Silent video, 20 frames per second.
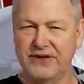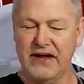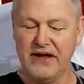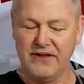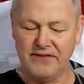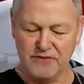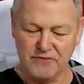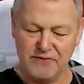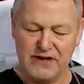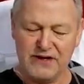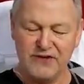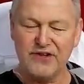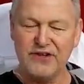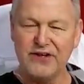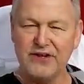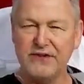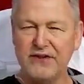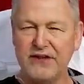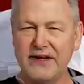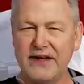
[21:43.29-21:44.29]
Now, the
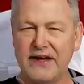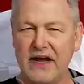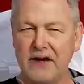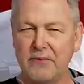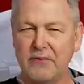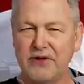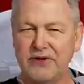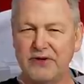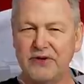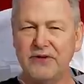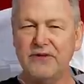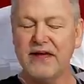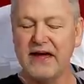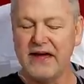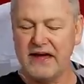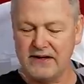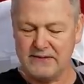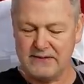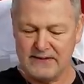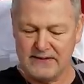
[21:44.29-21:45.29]
reason that I would do
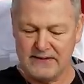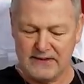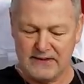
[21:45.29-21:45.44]
that